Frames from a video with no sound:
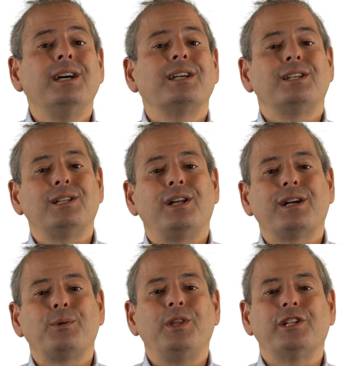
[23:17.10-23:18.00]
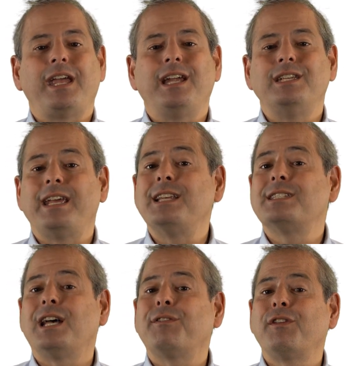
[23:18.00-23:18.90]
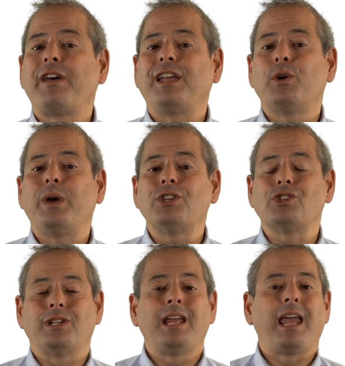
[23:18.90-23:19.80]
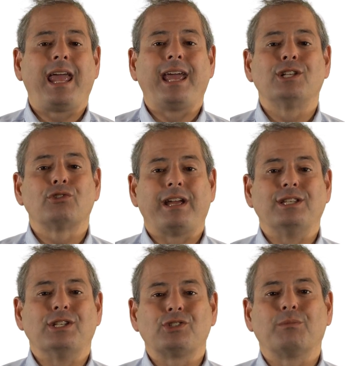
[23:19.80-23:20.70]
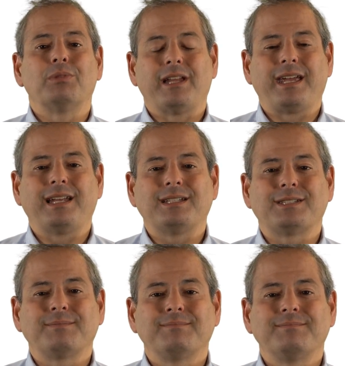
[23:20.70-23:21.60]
Good luck with your ADA self-evaluation and transition plans.